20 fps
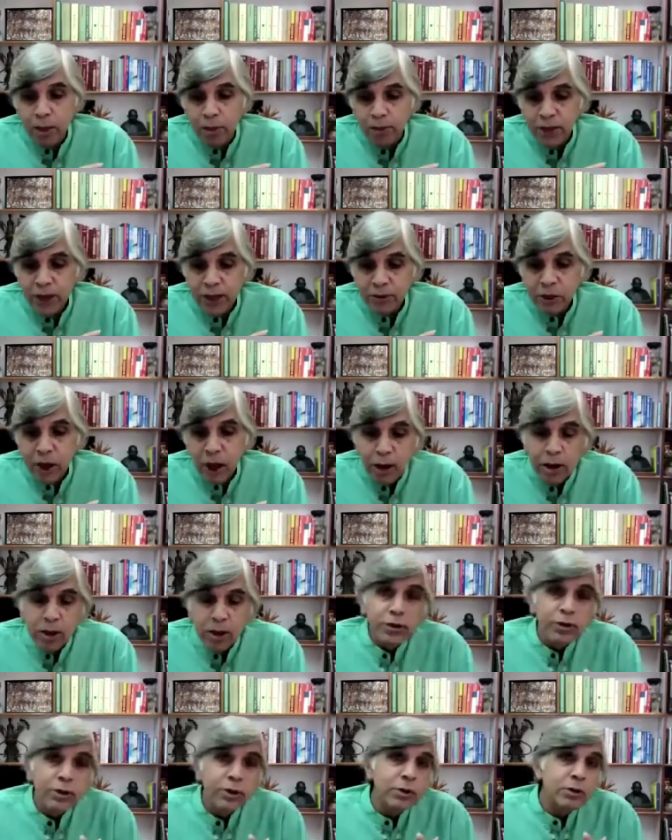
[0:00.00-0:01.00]
There's
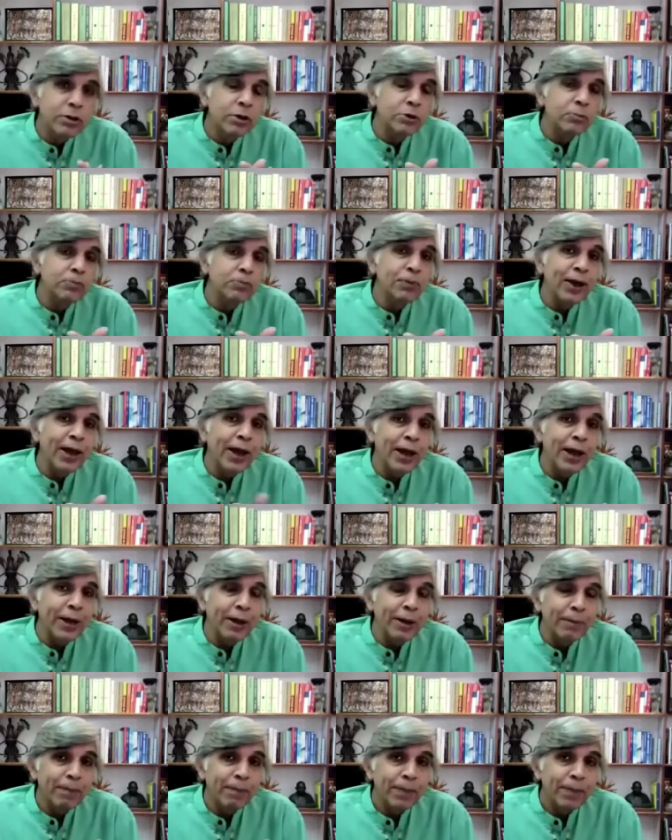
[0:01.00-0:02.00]
another
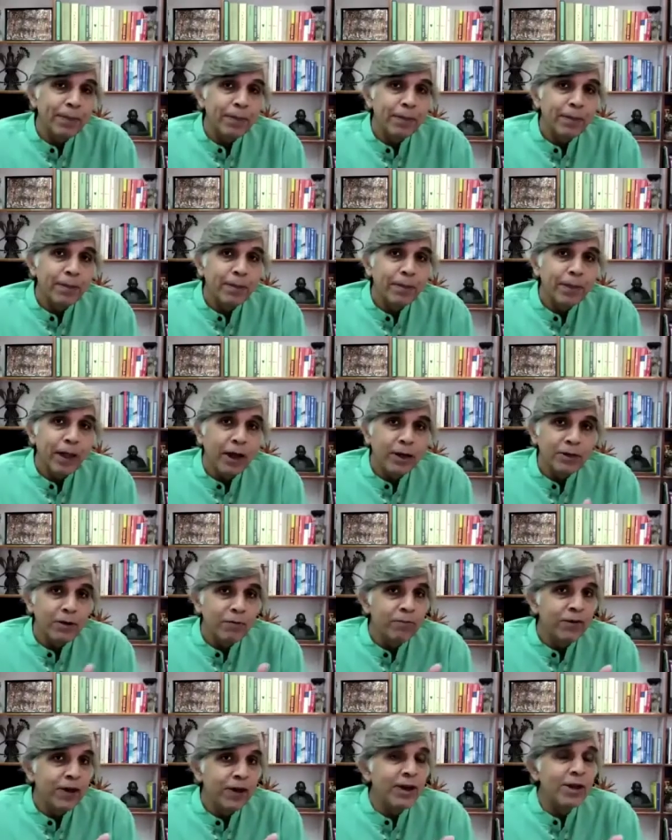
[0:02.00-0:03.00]
spray. That's a
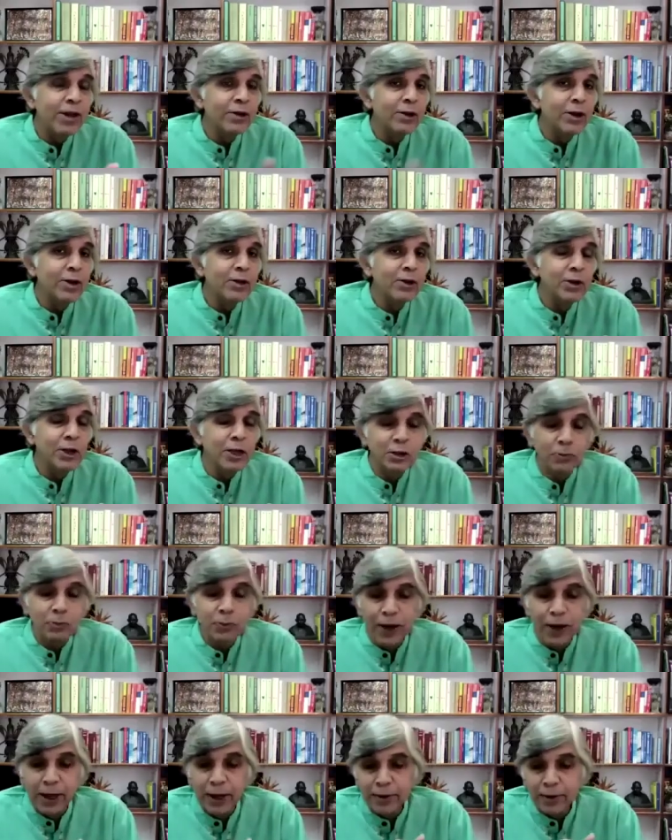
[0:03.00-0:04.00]
very interesting
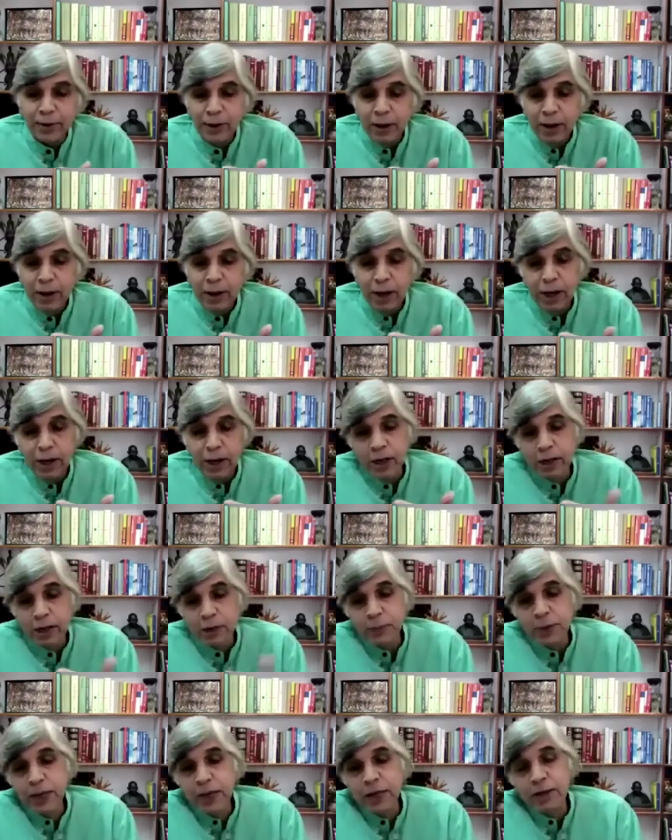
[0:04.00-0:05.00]
spray. It has
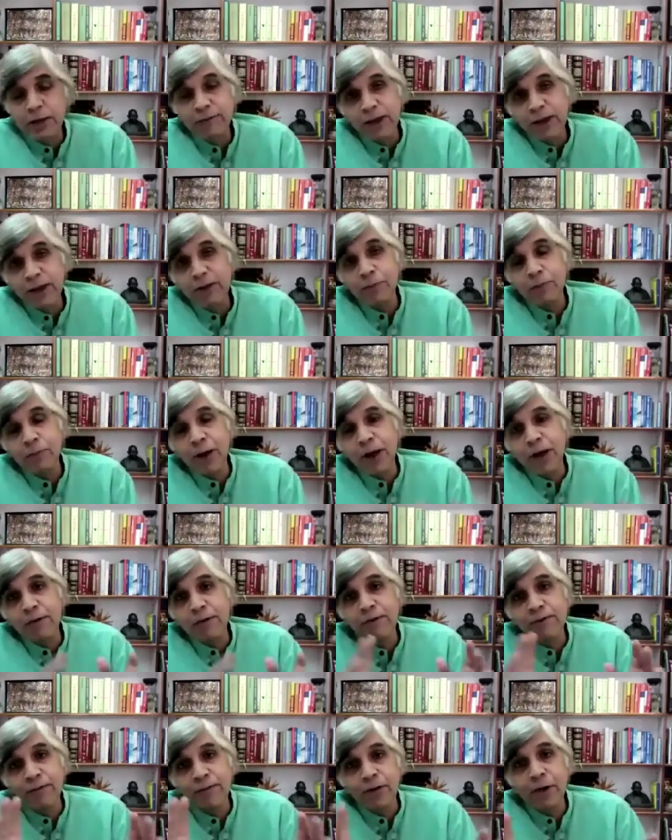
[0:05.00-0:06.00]
been developed by a
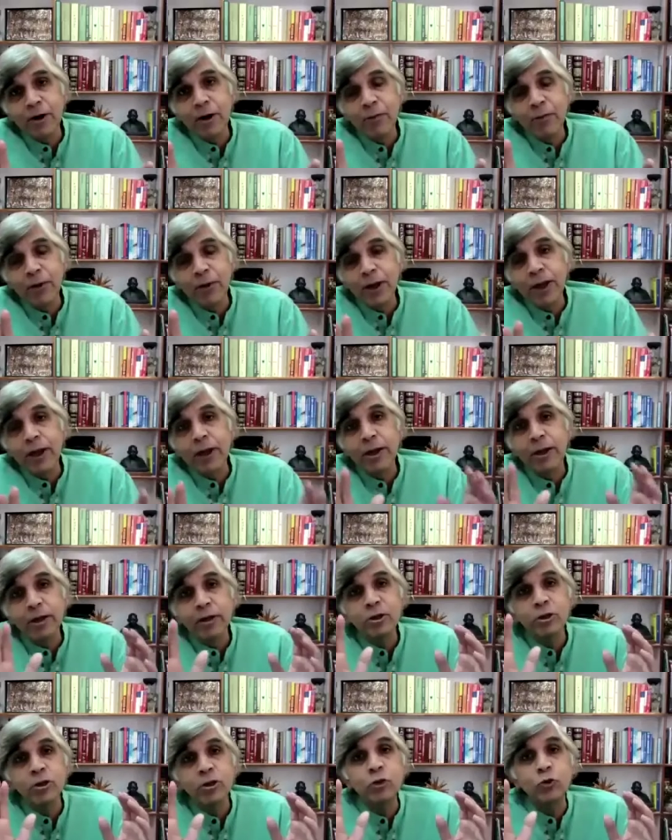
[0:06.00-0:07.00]
firm in
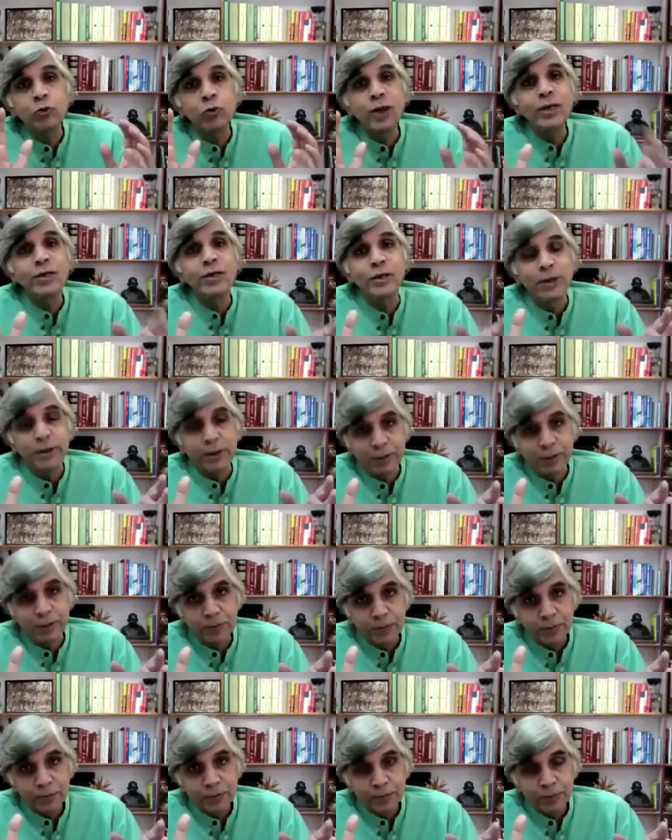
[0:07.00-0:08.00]
Switzerland.
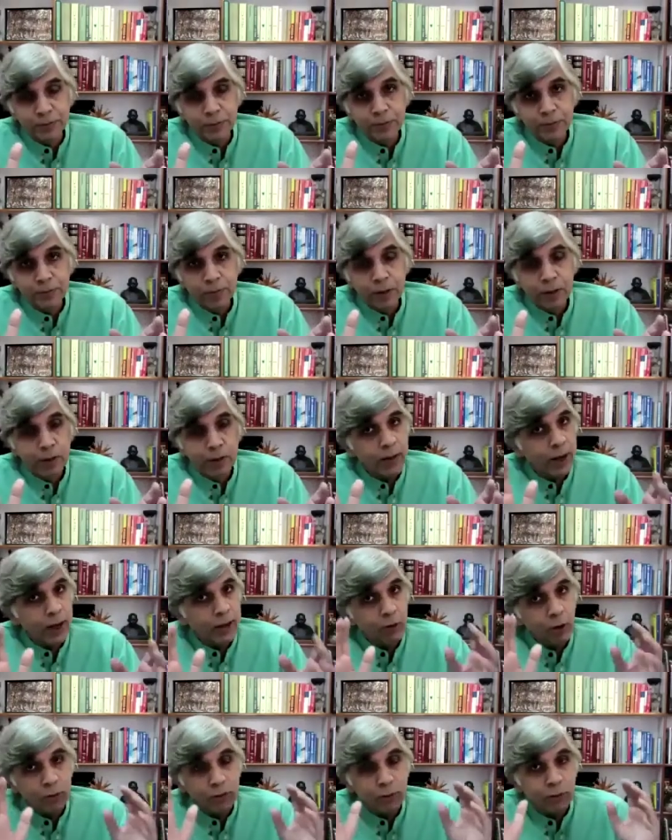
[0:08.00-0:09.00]

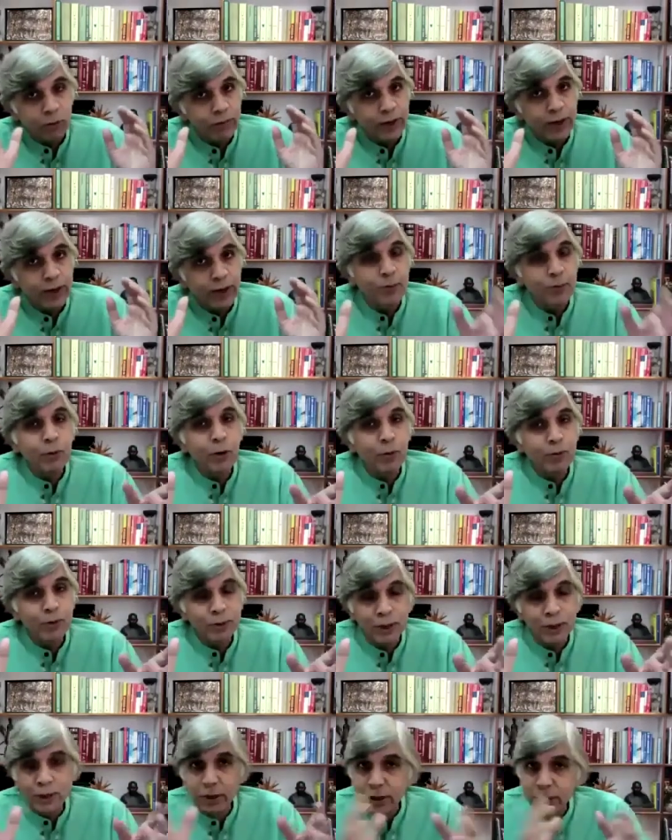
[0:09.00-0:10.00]
That's also very
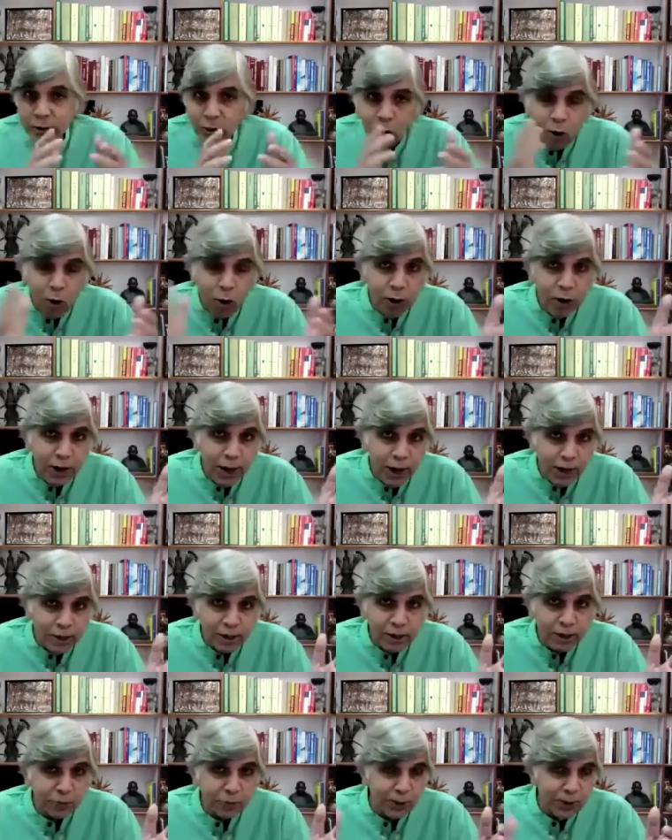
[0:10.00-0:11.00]
promising. These are all
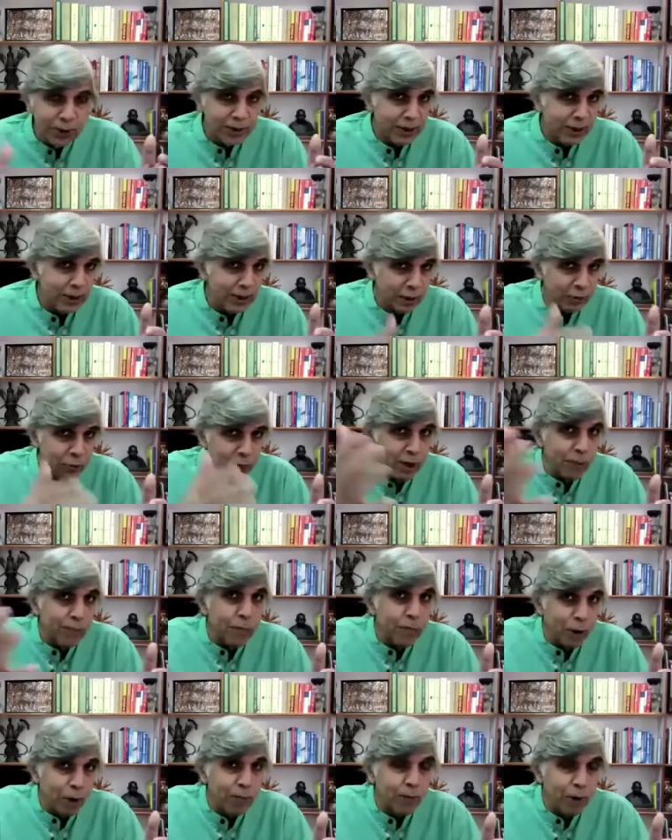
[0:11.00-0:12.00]
nasal sprays, and that's what I'm
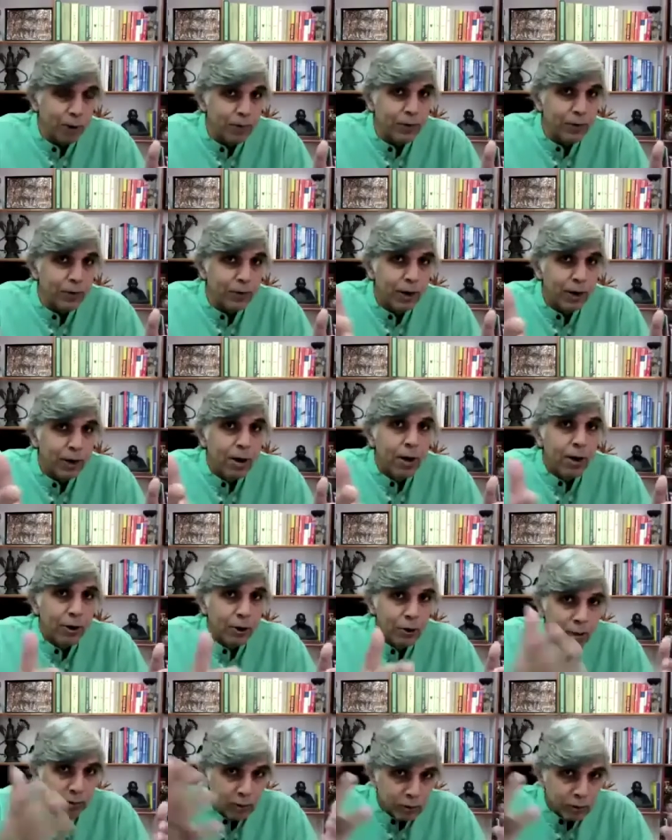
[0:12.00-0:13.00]

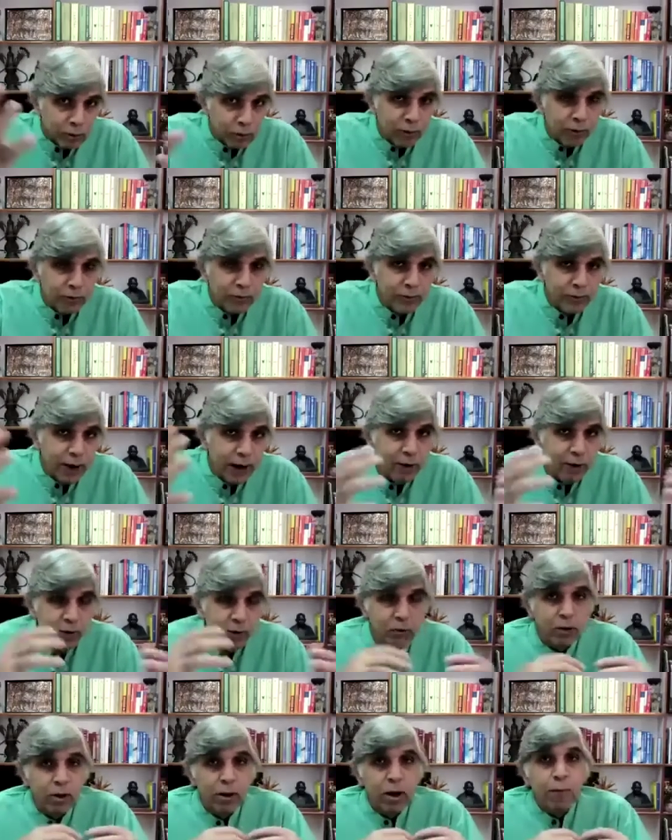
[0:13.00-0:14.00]
sort of trying
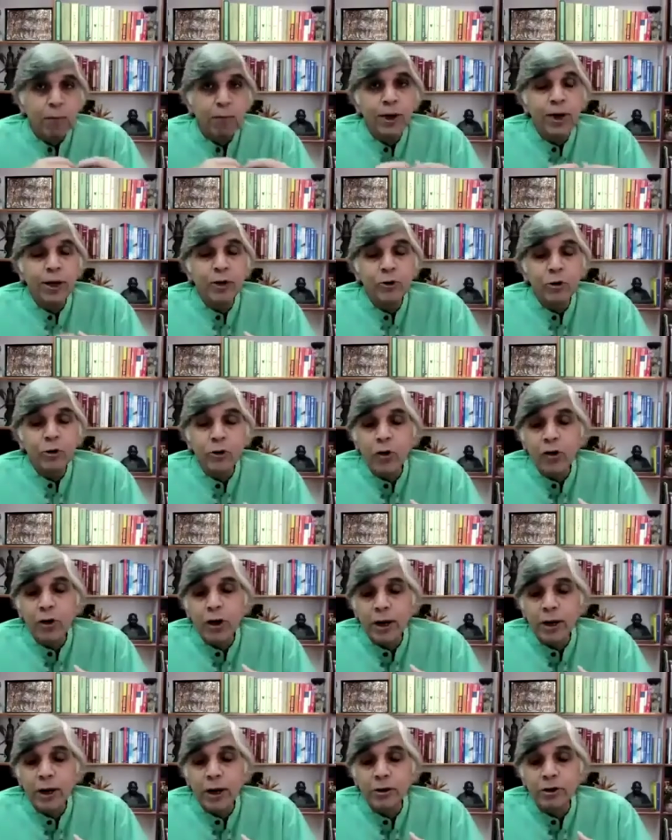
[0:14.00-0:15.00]
to bring to your
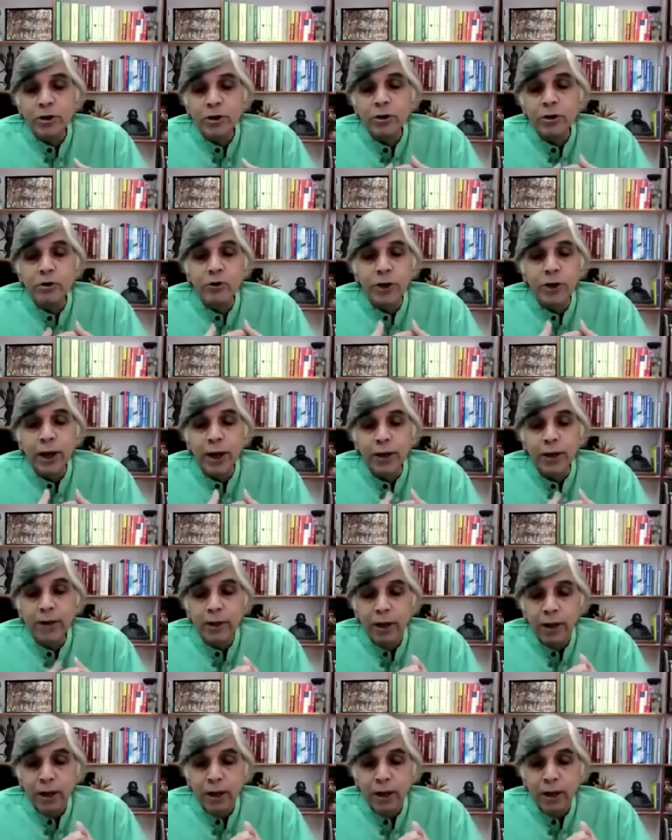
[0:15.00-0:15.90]
attention today.